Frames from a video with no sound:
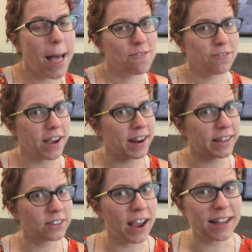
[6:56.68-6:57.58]

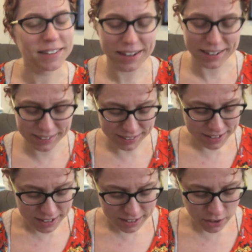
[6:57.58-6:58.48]
Fridays are hat days.
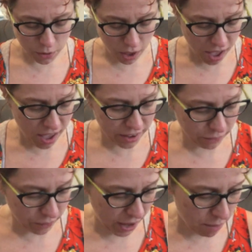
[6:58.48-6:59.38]
So I
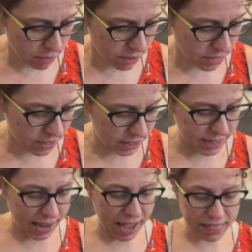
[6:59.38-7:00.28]
grabbed this
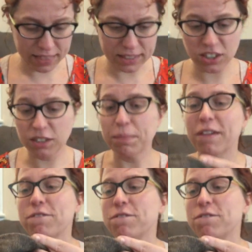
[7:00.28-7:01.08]
hat, which is my